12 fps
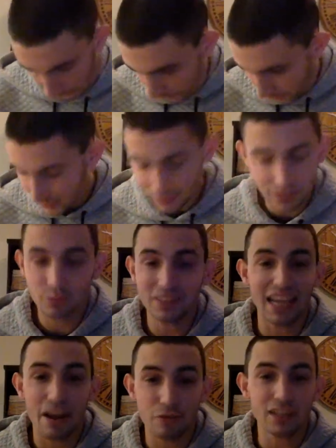Again, this was
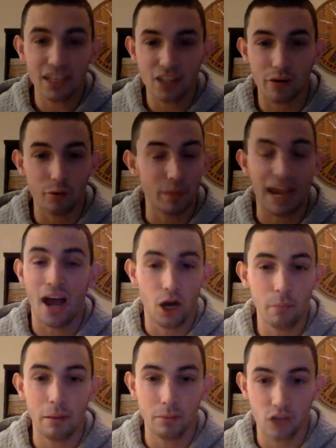everything I thought it would be.
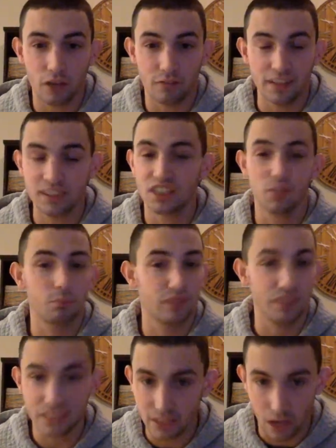Alabama's offense,
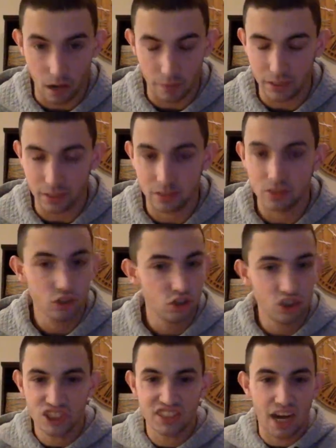completely dominant,
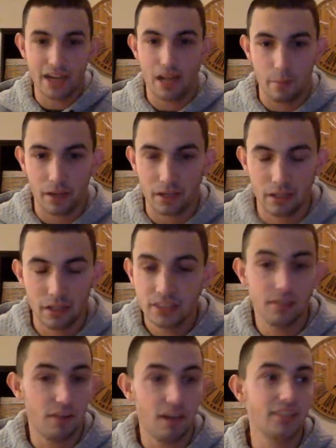just dynamic.
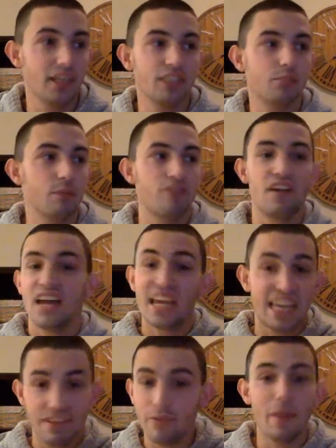Devontae Smith,
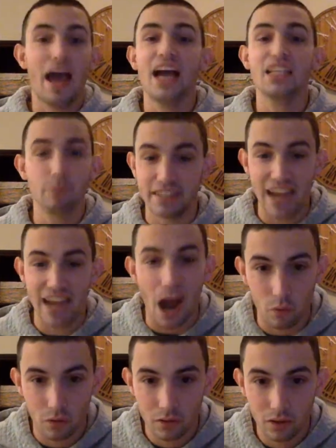given the Heisman
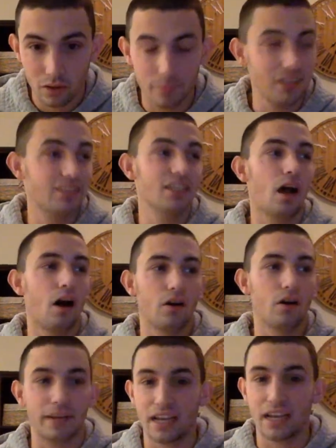now. I mean, this... Oh,
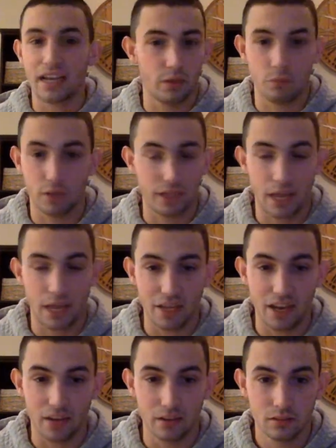my gosh, what a game he
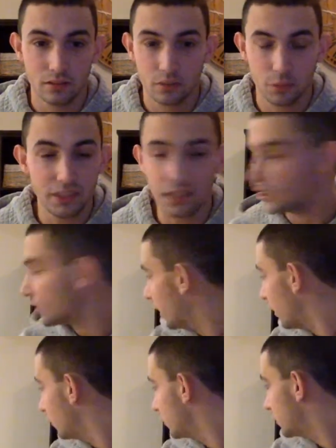had. 3
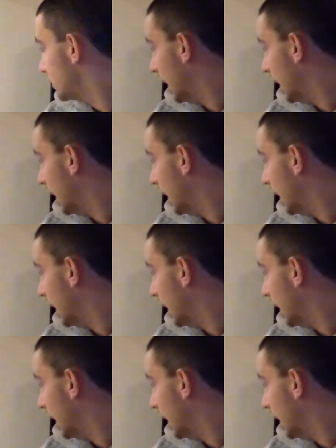touchdowns.